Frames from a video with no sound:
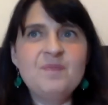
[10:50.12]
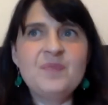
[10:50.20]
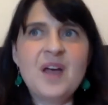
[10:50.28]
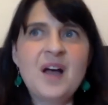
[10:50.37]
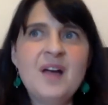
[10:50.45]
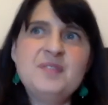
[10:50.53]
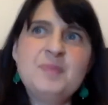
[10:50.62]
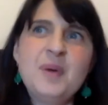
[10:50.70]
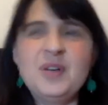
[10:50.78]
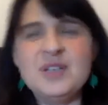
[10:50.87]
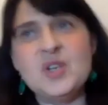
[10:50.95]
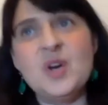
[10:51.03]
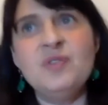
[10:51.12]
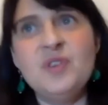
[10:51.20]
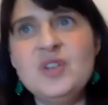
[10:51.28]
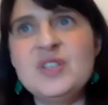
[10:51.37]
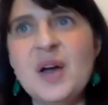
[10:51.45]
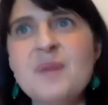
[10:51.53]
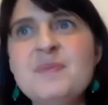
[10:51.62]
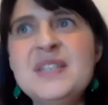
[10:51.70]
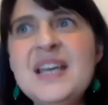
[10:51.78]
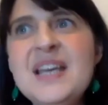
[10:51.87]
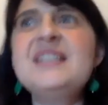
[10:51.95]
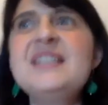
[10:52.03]
I've spoken to her a few times
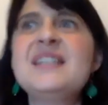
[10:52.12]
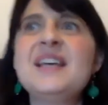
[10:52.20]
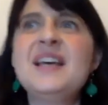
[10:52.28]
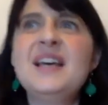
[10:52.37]
since.